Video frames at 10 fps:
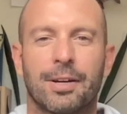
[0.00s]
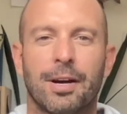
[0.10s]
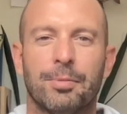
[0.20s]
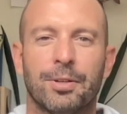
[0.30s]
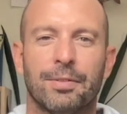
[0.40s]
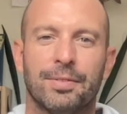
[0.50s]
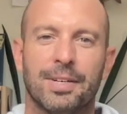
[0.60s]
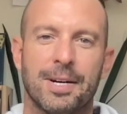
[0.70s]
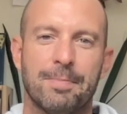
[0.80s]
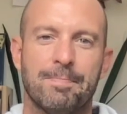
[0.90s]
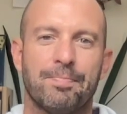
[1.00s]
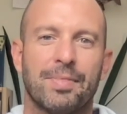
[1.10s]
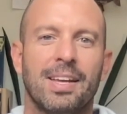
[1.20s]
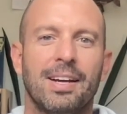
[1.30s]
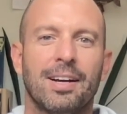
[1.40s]
couple of
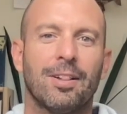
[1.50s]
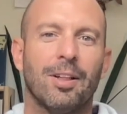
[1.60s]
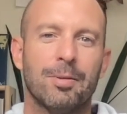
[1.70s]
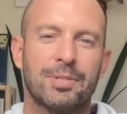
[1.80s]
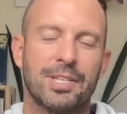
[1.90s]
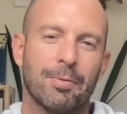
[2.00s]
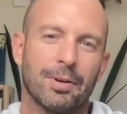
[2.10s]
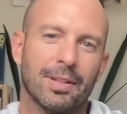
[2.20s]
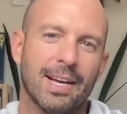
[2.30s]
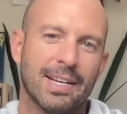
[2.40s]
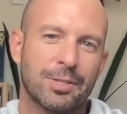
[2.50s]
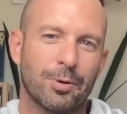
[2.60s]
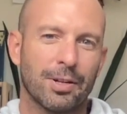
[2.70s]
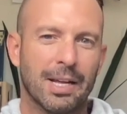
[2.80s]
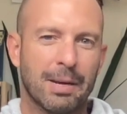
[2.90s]
clubs that were like
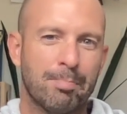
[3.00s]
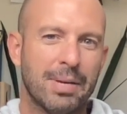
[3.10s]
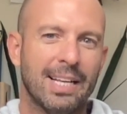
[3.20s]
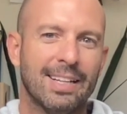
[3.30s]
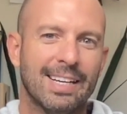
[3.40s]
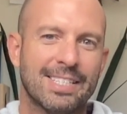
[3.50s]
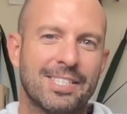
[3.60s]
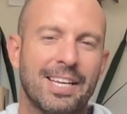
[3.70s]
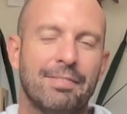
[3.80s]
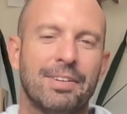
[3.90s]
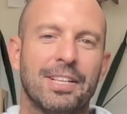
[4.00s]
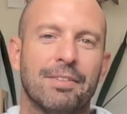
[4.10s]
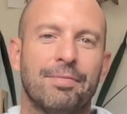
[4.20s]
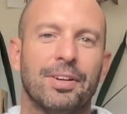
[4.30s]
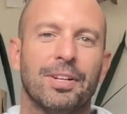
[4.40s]
sort of like B-list, even in
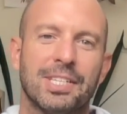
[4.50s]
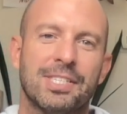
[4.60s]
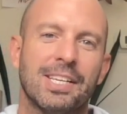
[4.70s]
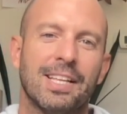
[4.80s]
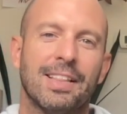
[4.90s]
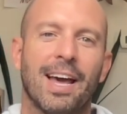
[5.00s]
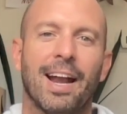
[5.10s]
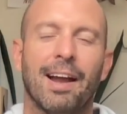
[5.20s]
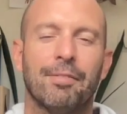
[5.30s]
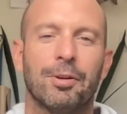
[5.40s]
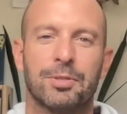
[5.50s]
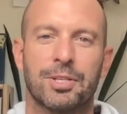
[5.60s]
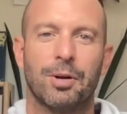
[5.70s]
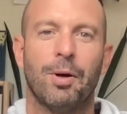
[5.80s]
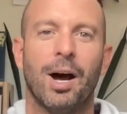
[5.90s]
the Philly scene, that every
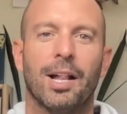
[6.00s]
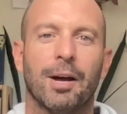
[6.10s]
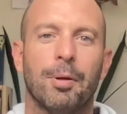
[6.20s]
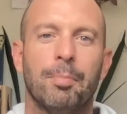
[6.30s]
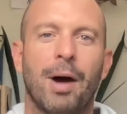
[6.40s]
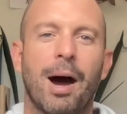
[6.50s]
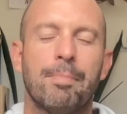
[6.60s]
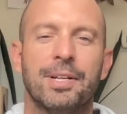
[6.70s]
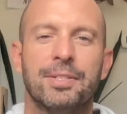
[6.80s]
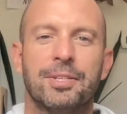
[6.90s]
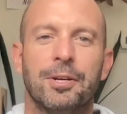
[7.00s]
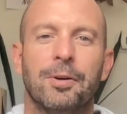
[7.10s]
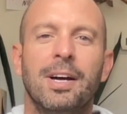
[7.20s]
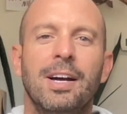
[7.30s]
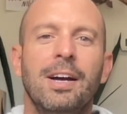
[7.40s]
once in a while I would pop
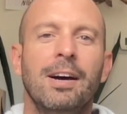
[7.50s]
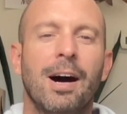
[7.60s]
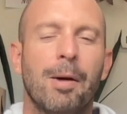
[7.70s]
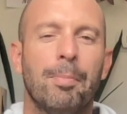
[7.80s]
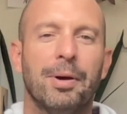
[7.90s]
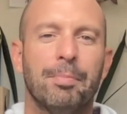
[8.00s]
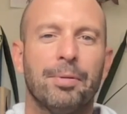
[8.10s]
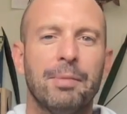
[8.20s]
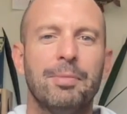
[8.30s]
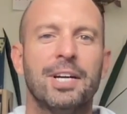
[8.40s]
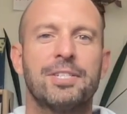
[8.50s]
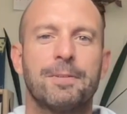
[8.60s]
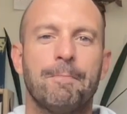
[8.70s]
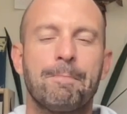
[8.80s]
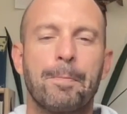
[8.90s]
into. But pretty
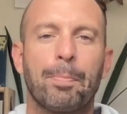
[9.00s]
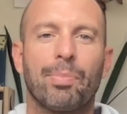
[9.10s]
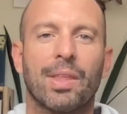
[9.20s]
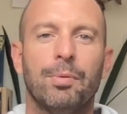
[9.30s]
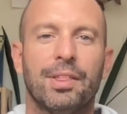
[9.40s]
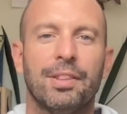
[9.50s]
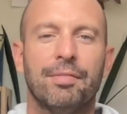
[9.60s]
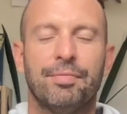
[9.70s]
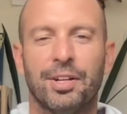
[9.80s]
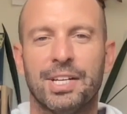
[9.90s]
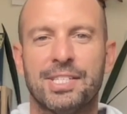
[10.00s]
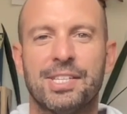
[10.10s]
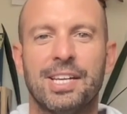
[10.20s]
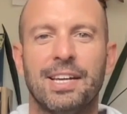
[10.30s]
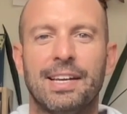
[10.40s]
much within the Philly
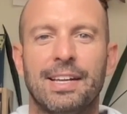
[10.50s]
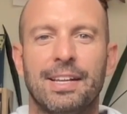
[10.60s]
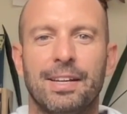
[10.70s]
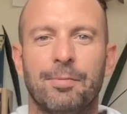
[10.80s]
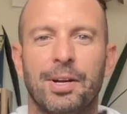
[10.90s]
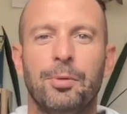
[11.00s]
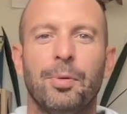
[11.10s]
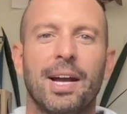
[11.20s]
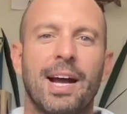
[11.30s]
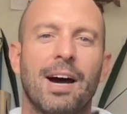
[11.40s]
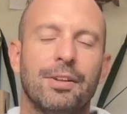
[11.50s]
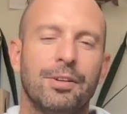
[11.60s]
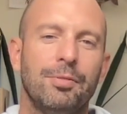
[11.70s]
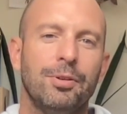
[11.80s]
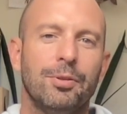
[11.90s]
scene, when you went out,
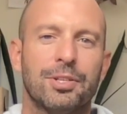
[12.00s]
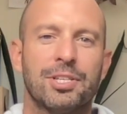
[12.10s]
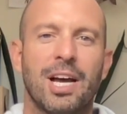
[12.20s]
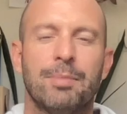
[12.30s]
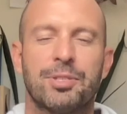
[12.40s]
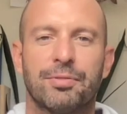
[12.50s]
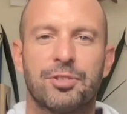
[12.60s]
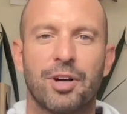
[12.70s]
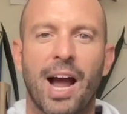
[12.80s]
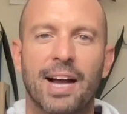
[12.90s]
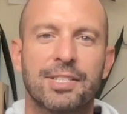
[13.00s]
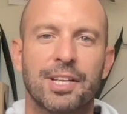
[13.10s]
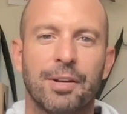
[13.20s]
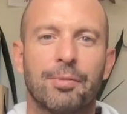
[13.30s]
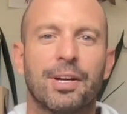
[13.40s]
you knew the types of tracks
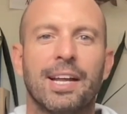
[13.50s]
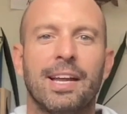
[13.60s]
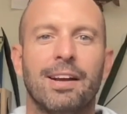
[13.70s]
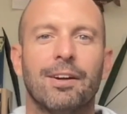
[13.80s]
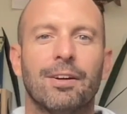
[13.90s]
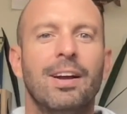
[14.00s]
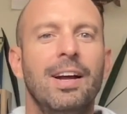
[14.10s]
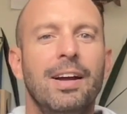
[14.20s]
that you were going to hear.